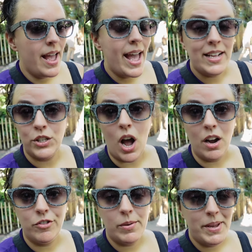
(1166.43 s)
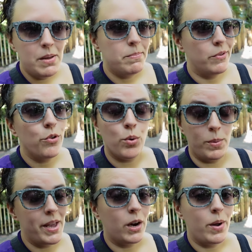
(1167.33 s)
and talk for a bit before we
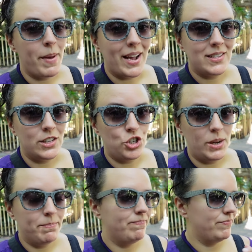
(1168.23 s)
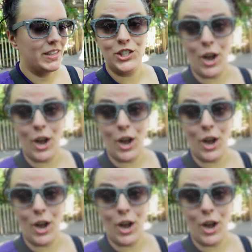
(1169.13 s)
make our way back to the Jeep. Let's